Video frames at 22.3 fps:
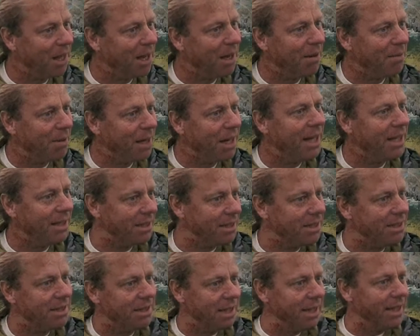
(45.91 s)
I mean,
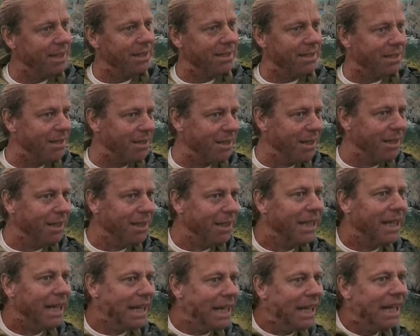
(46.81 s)
it's it's
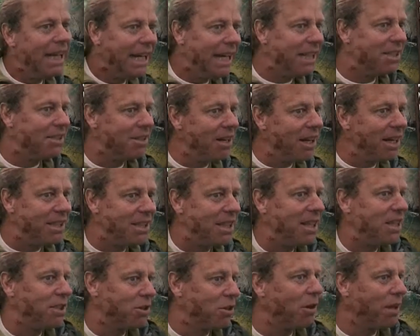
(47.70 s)
it's nice
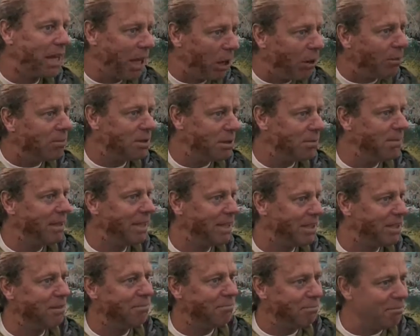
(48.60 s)
that it's got the
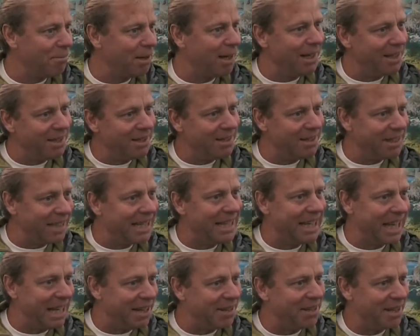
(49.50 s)
optimism, but
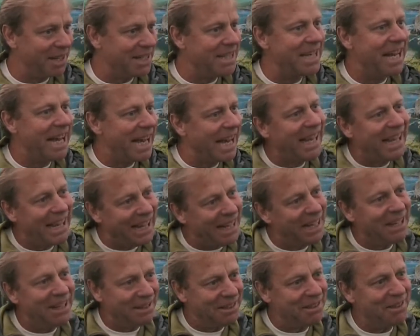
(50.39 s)
at the end of the
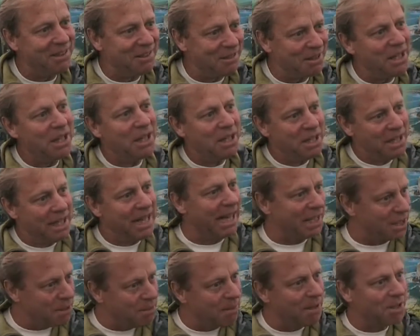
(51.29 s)
day, the
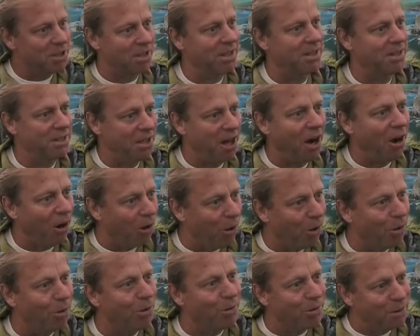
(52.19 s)
exhibition as a
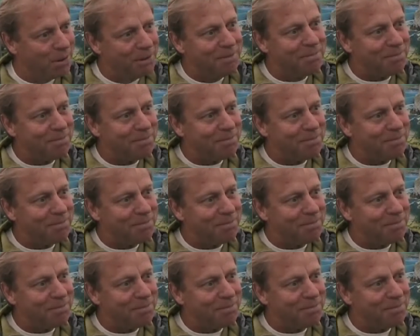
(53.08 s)
whole